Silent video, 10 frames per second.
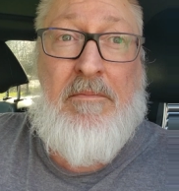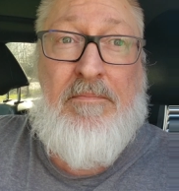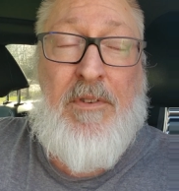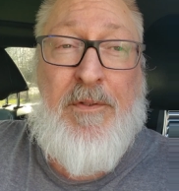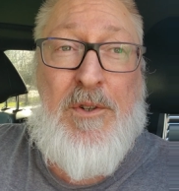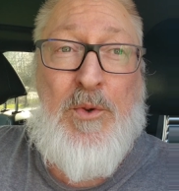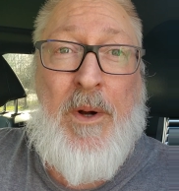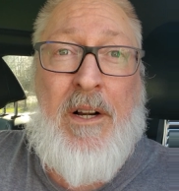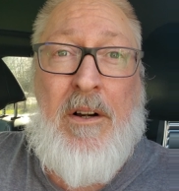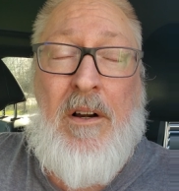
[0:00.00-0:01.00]
the first
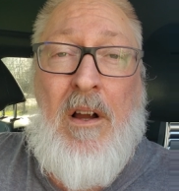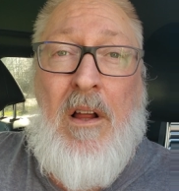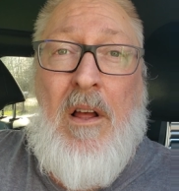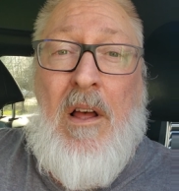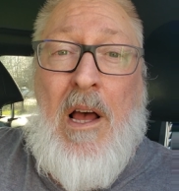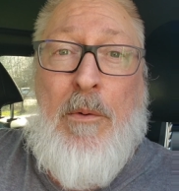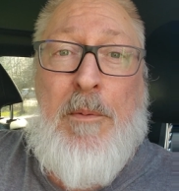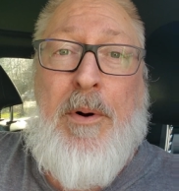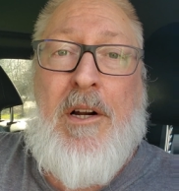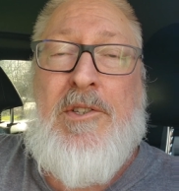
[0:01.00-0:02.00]
winter, I
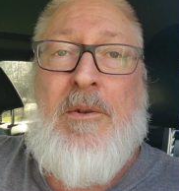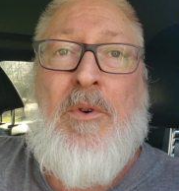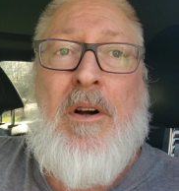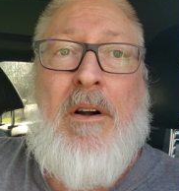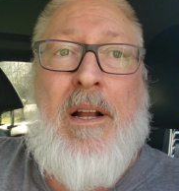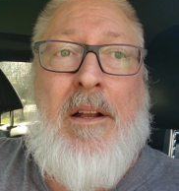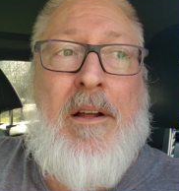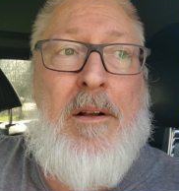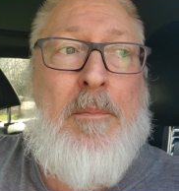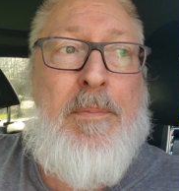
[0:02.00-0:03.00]
would park somewhere, and
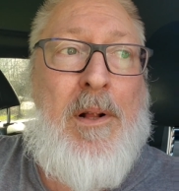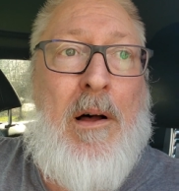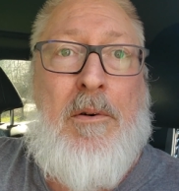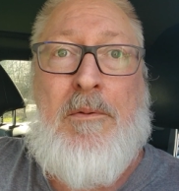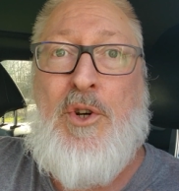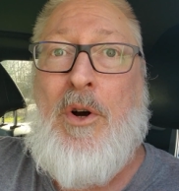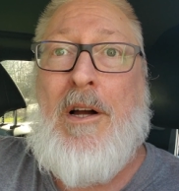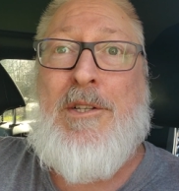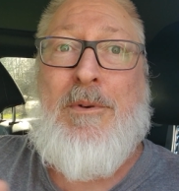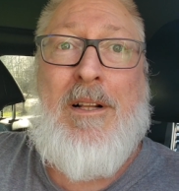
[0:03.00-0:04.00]
the plow
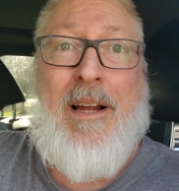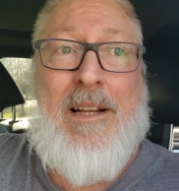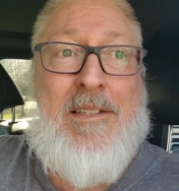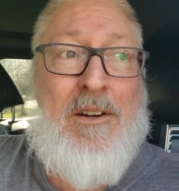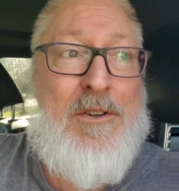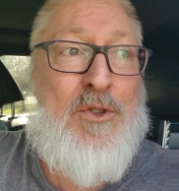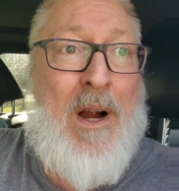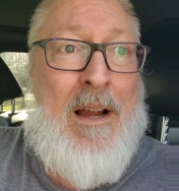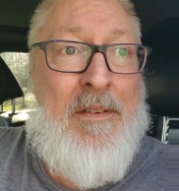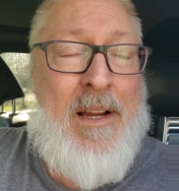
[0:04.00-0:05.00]
trucks would like start
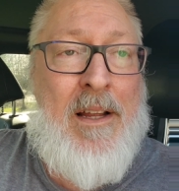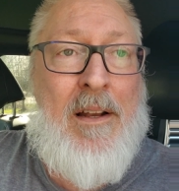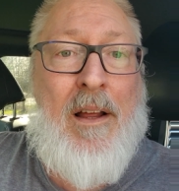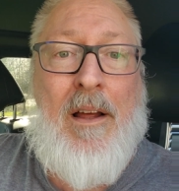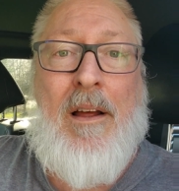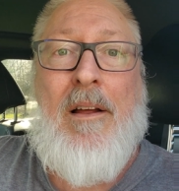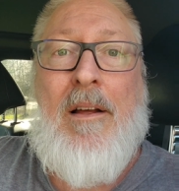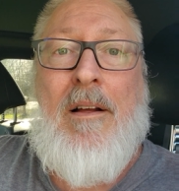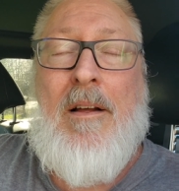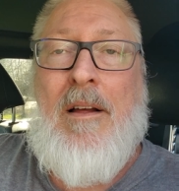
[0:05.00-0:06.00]
driving, and
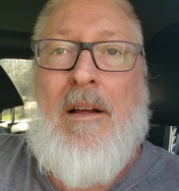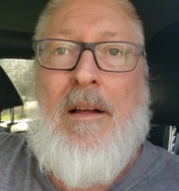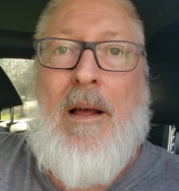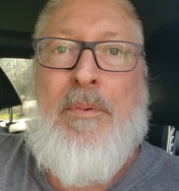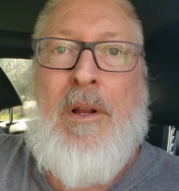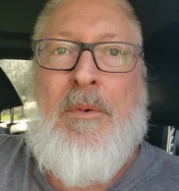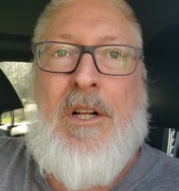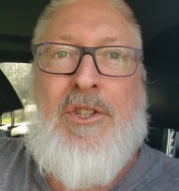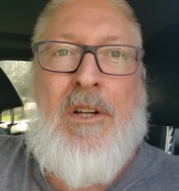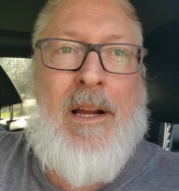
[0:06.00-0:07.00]
pretty
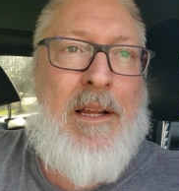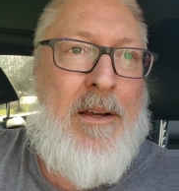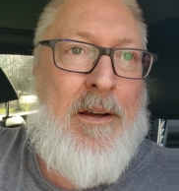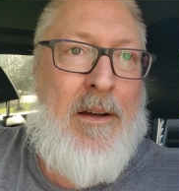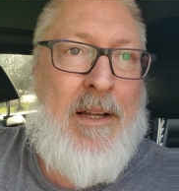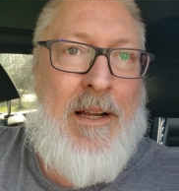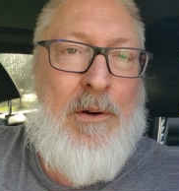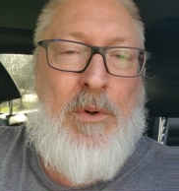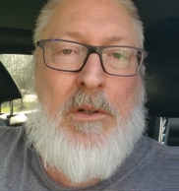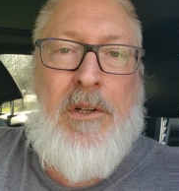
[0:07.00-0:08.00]
much like
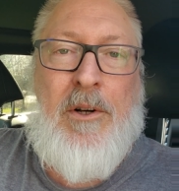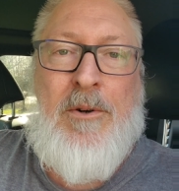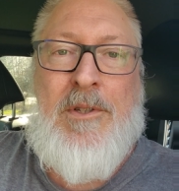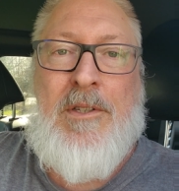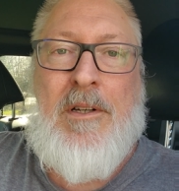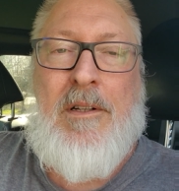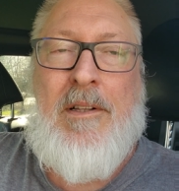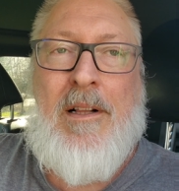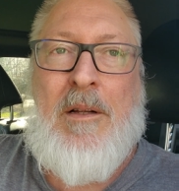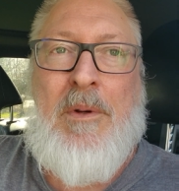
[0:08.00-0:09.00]
getting real close,
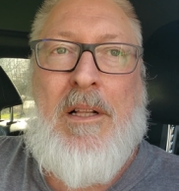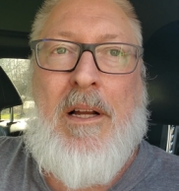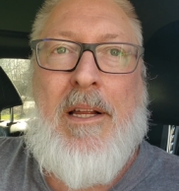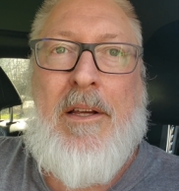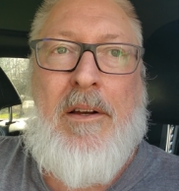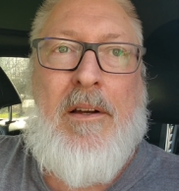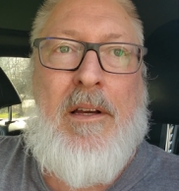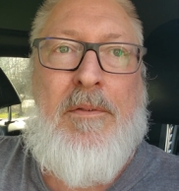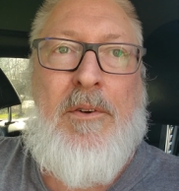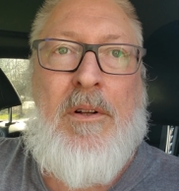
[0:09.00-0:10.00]
telling me like,
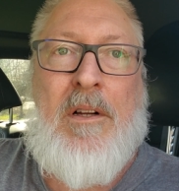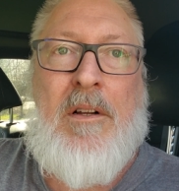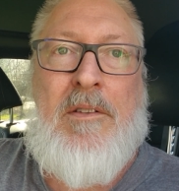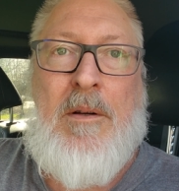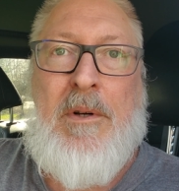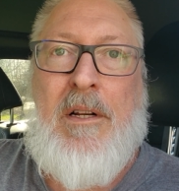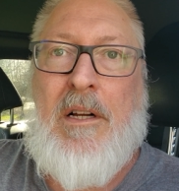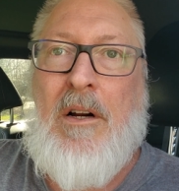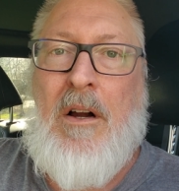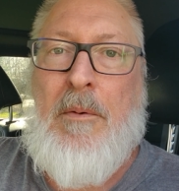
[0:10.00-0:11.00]
if you're somebody in
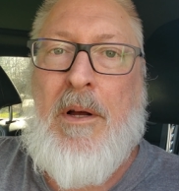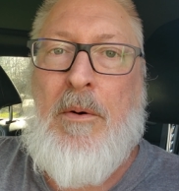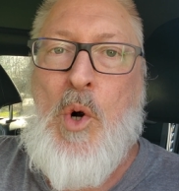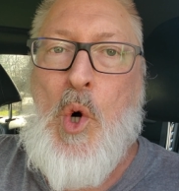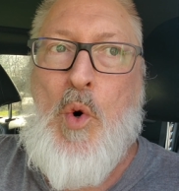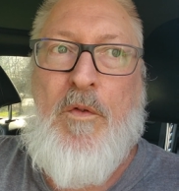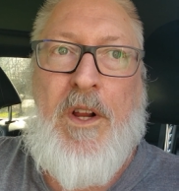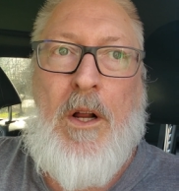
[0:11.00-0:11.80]
the car, you better move,